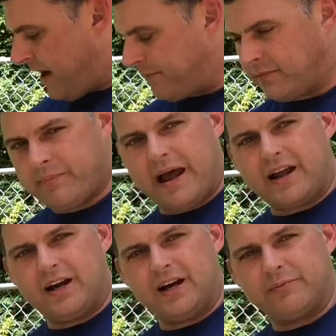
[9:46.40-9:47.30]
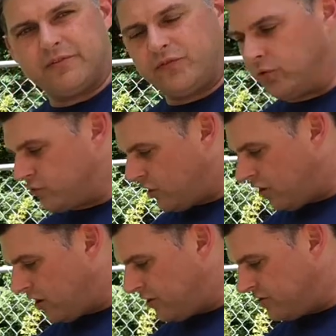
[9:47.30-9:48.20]
back up to full
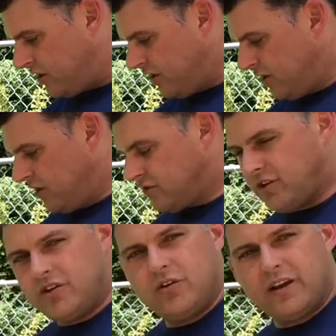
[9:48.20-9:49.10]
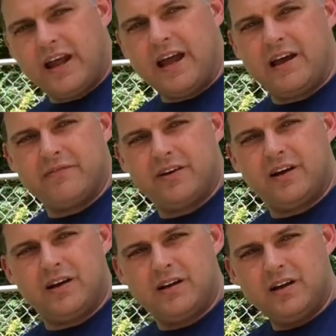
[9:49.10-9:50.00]
charge, so you can have
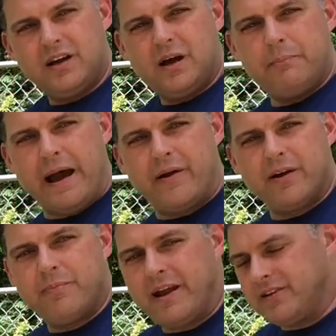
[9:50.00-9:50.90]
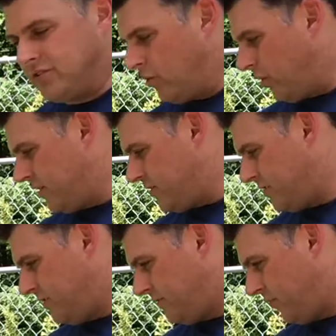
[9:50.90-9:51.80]
a battery bank
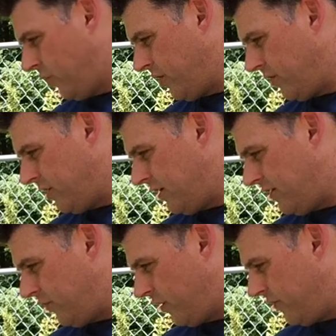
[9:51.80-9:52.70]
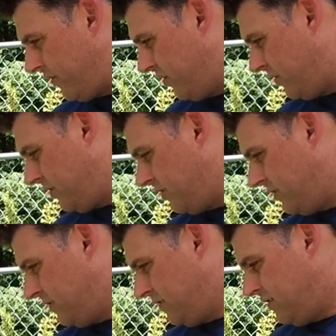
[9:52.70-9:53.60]
storage for your food.
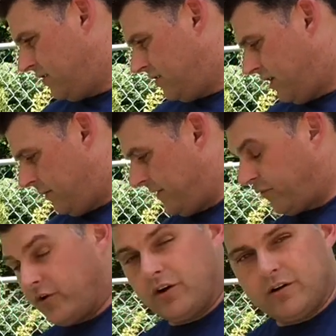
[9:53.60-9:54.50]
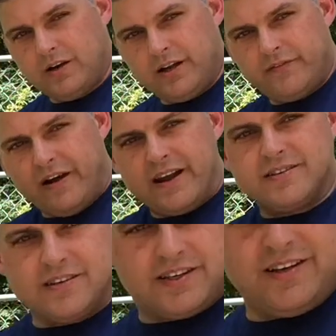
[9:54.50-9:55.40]
I mean, for your
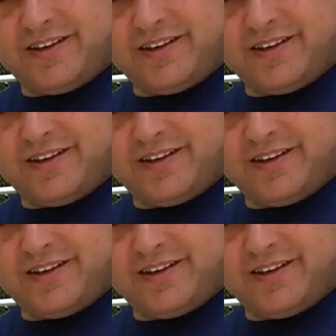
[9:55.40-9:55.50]
devices.